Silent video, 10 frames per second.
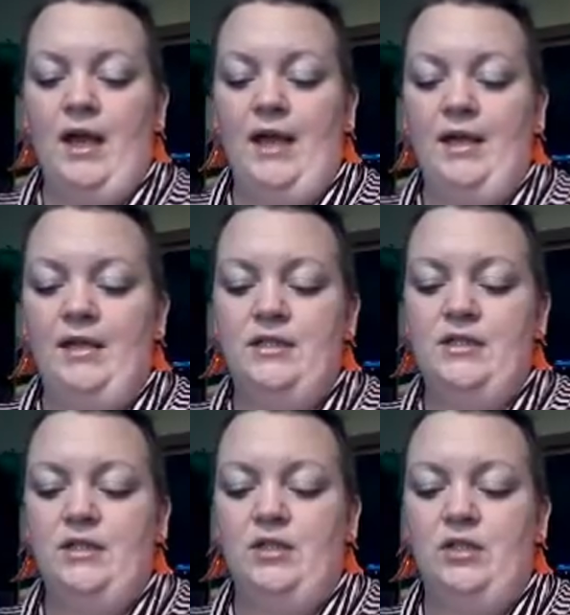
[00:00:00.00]

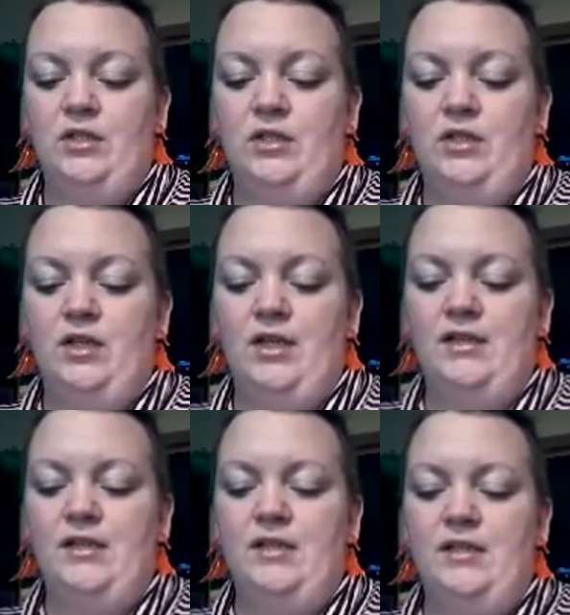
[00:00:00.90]
And
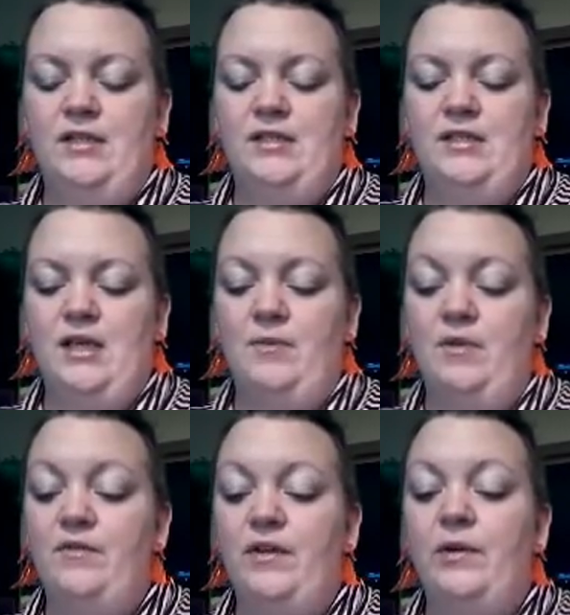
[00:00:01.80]
some
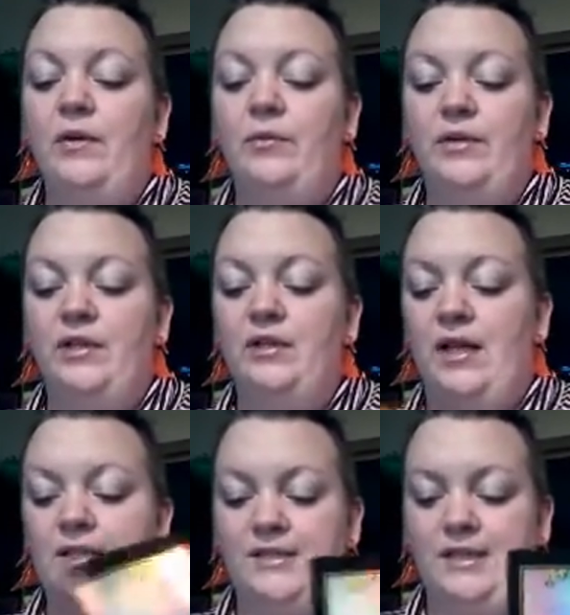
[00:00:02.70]
of you are
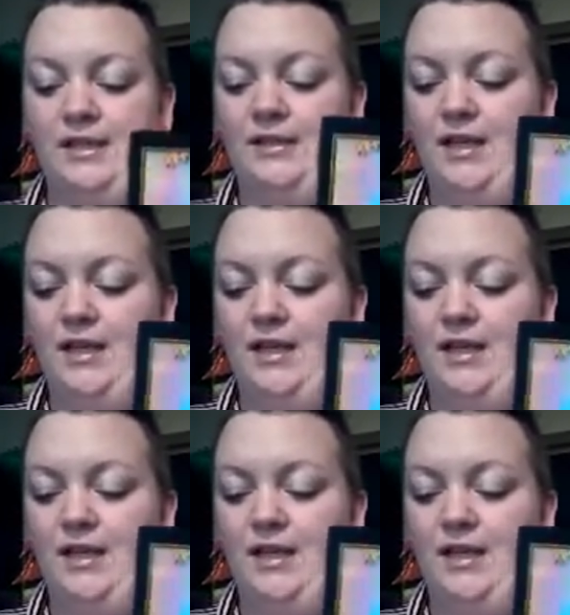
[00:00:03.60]
realizing